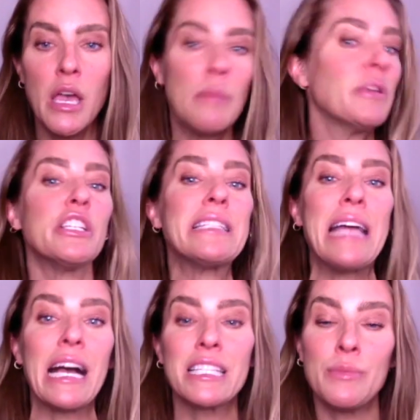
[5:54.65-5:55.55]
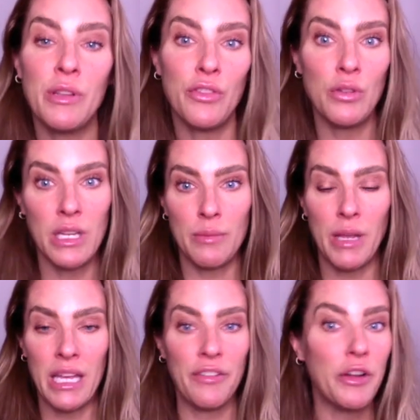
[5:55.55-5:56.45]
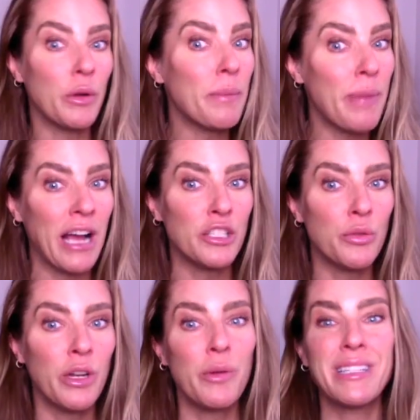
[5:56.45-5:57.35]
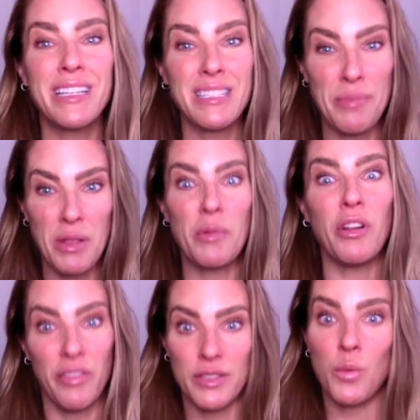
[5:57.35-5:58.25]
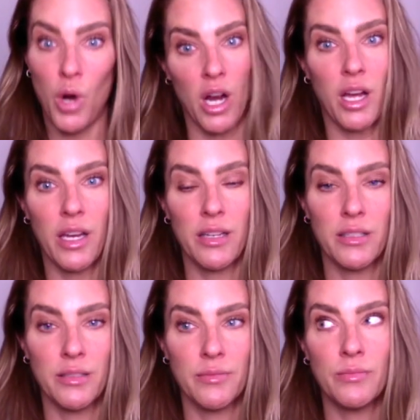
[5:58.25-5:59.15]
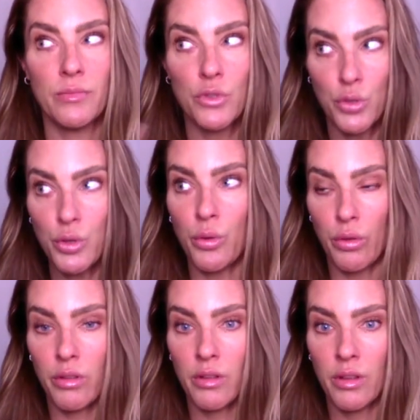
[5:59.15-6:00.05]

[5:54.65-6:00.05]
but just text me if you need me and if i don't get back to you right away it's because i'm in the middle of this work truth